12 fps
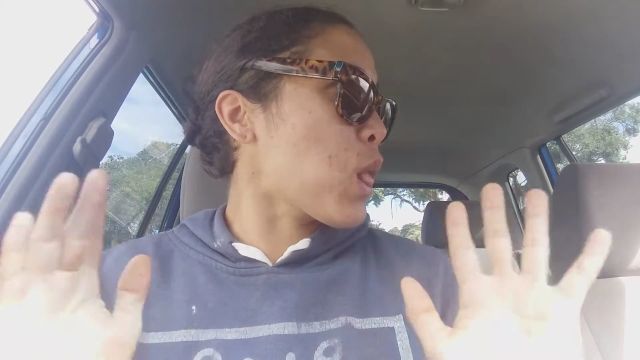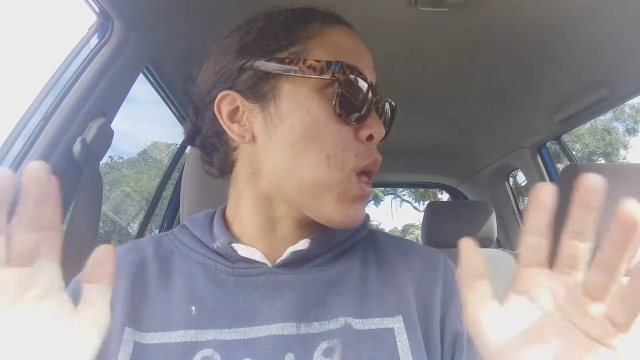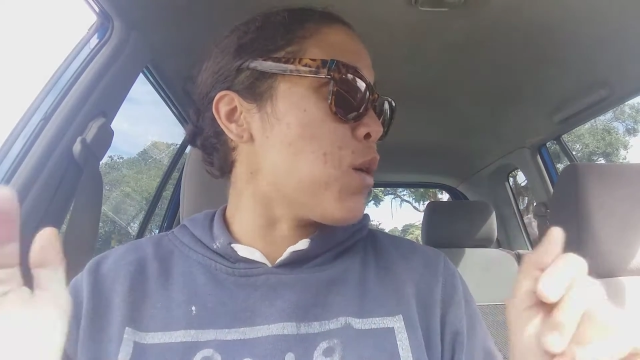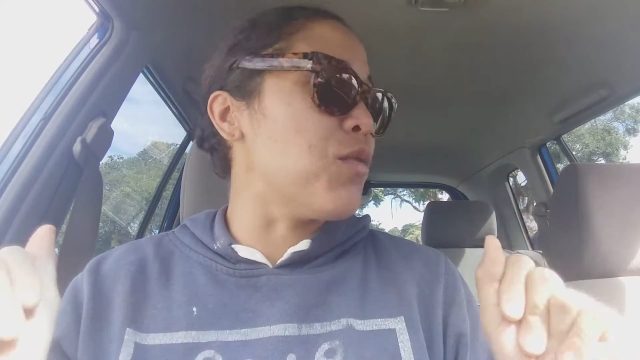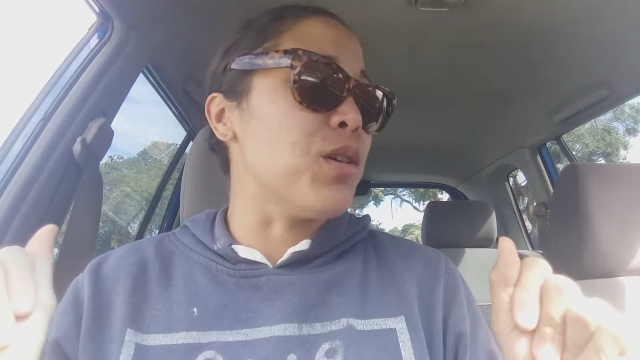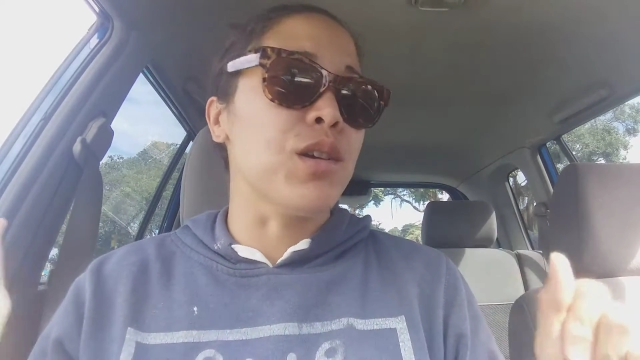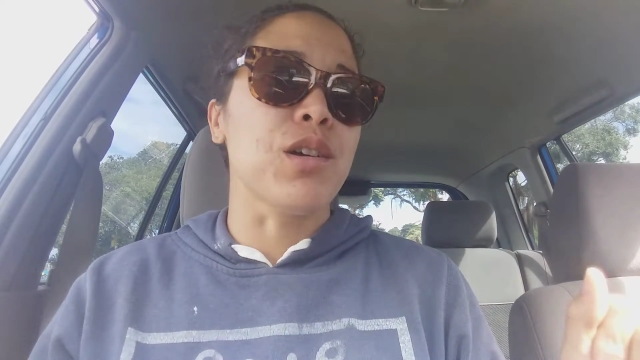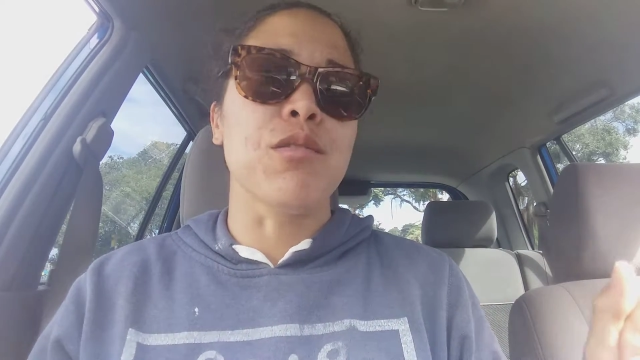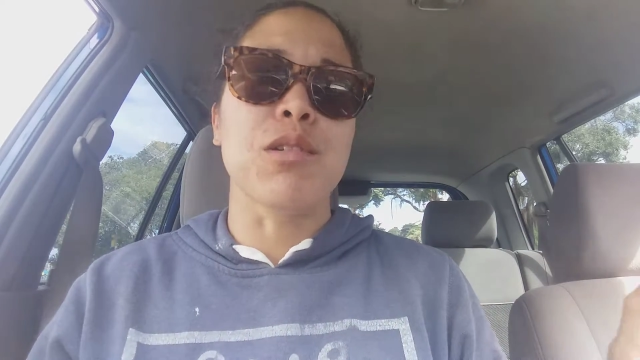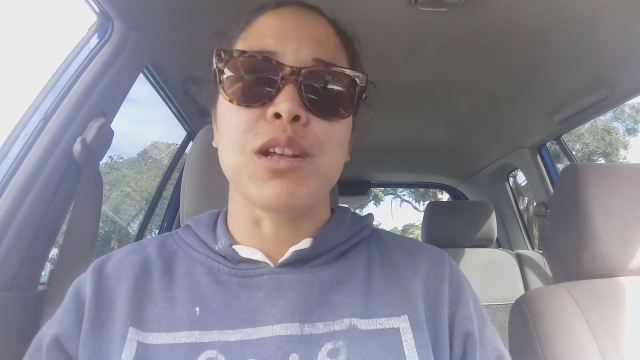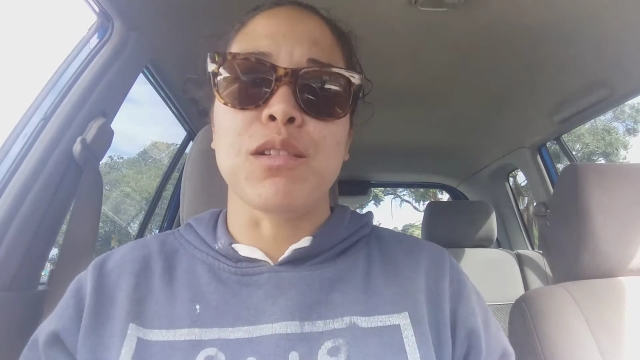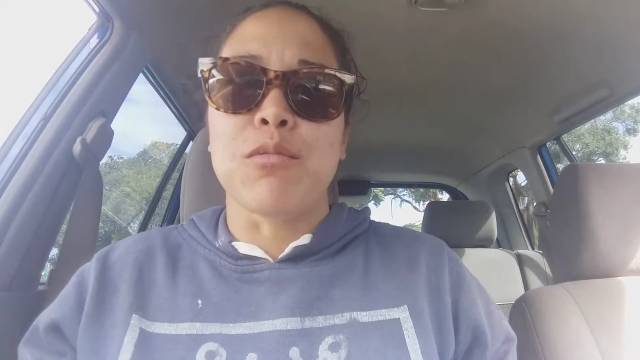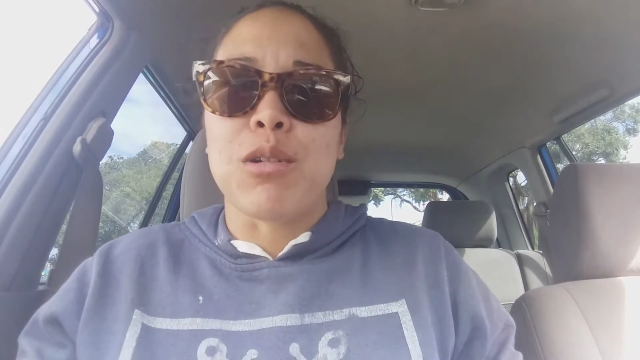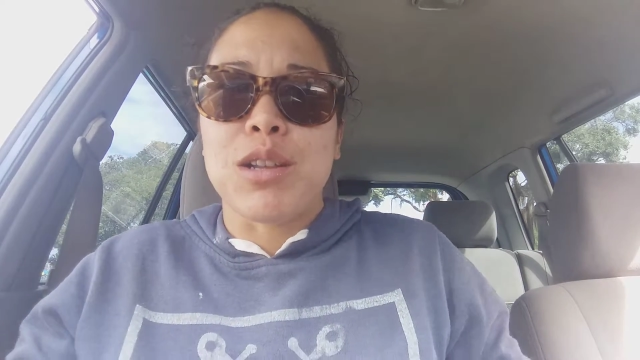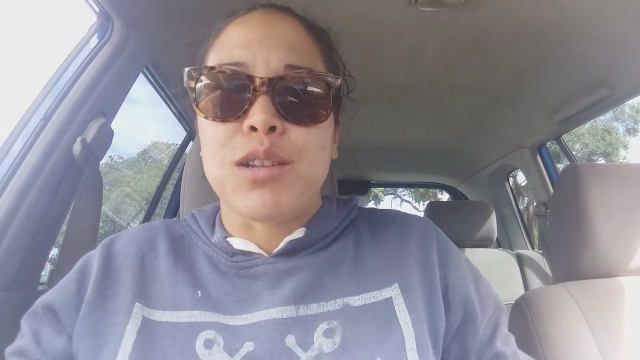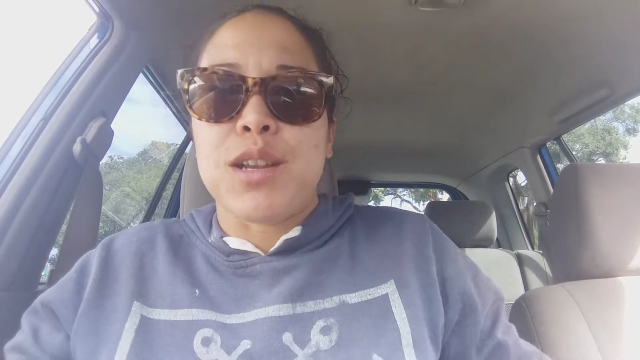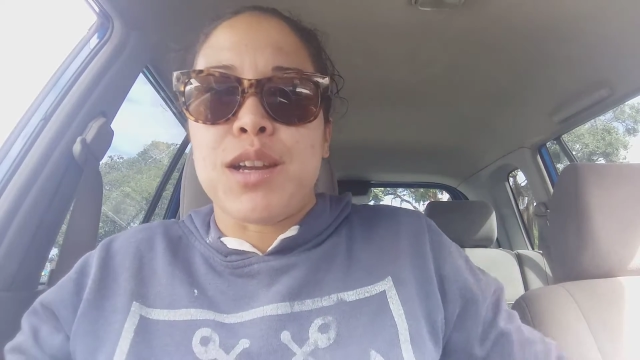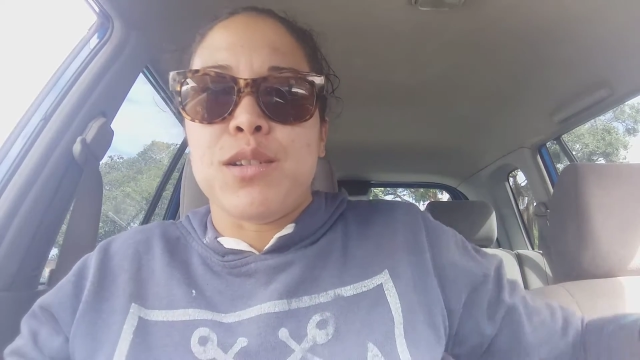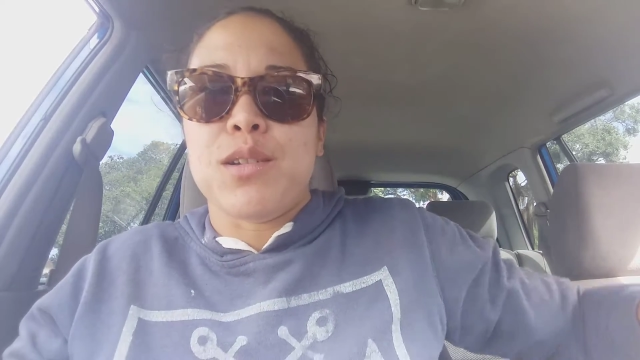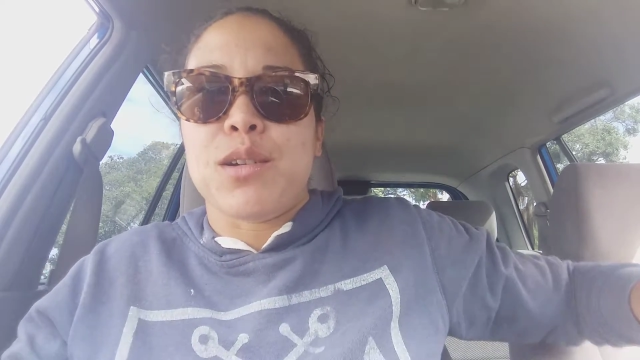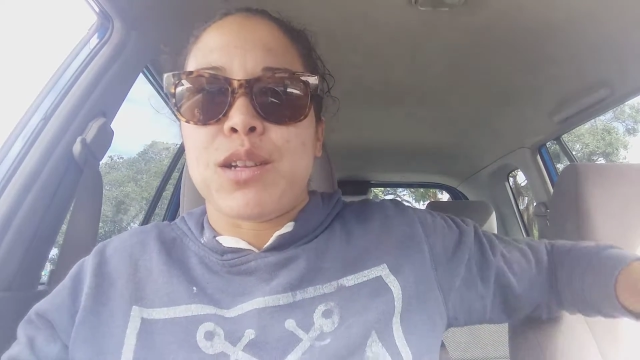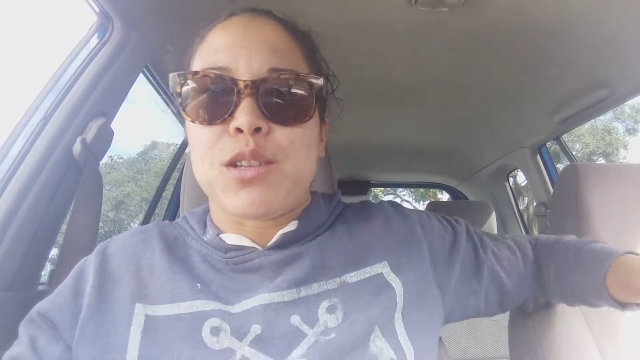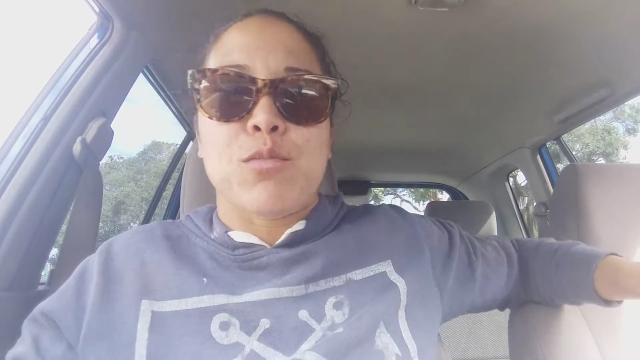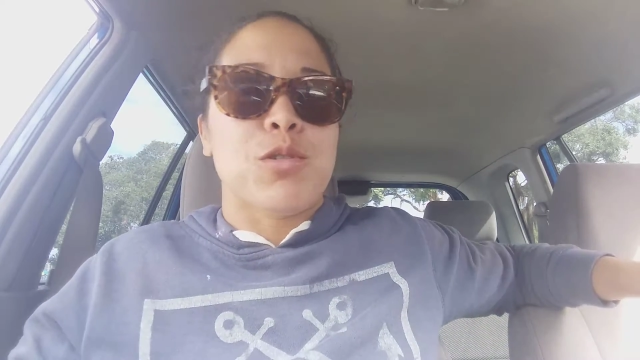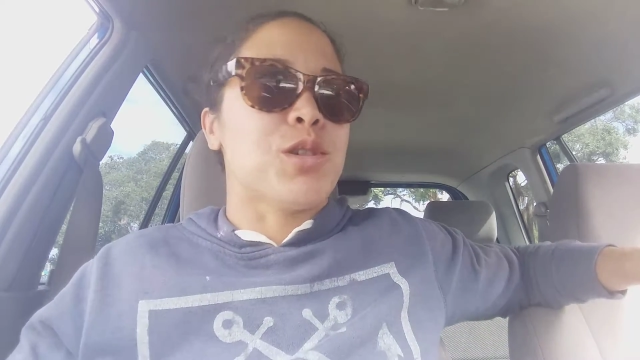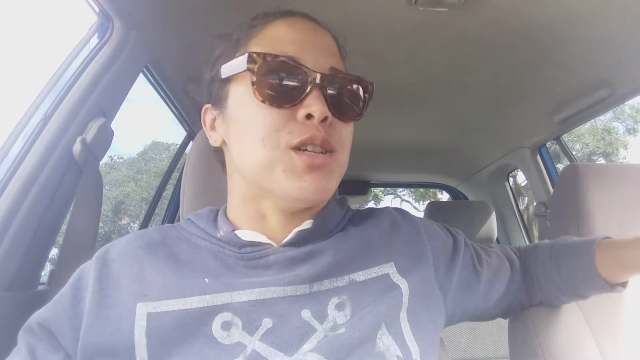hopefully it'll go well tonight and I'll get some more